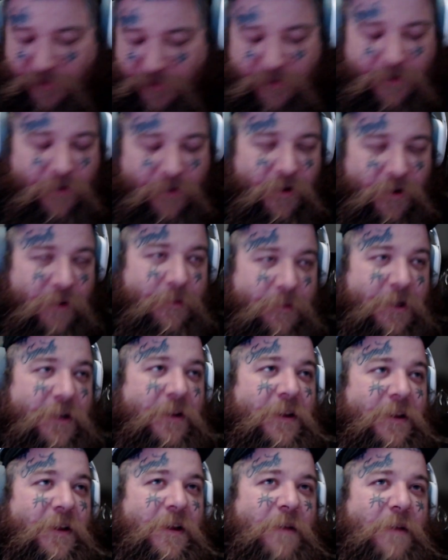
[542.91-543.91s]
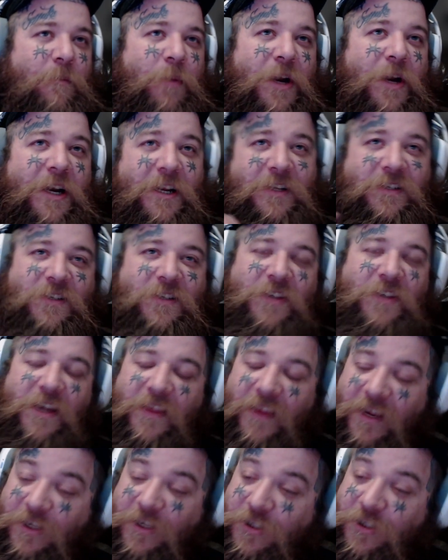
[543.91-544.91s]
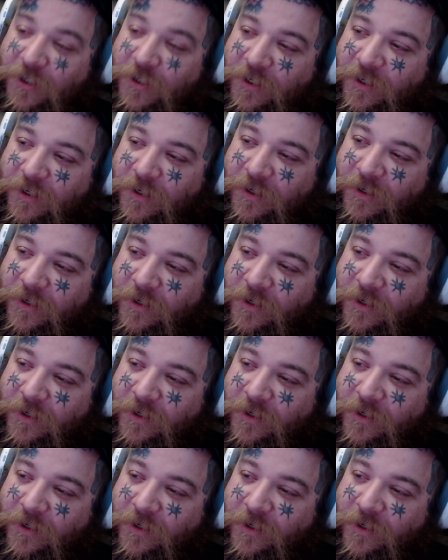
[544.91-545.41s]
You know what I mean? But I didn't say that shit.